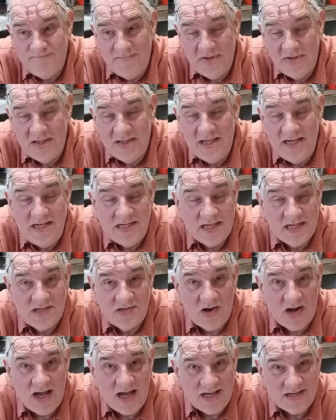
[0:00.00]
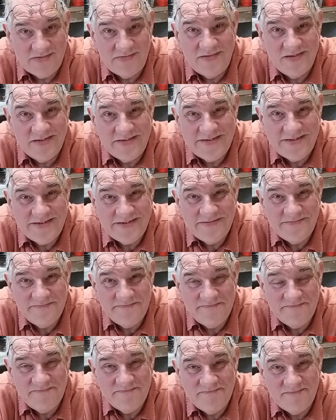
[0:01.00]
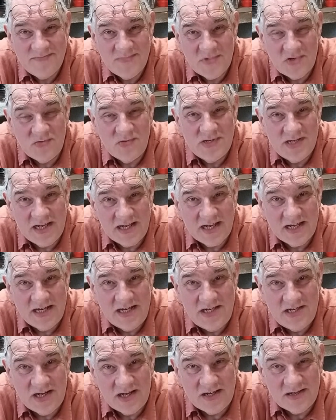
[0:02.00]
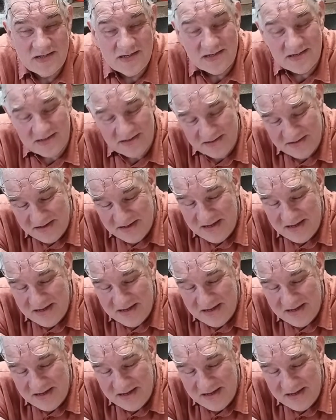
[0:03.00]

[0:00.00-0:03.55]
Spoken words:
these things are hazardous. Don't take any chances.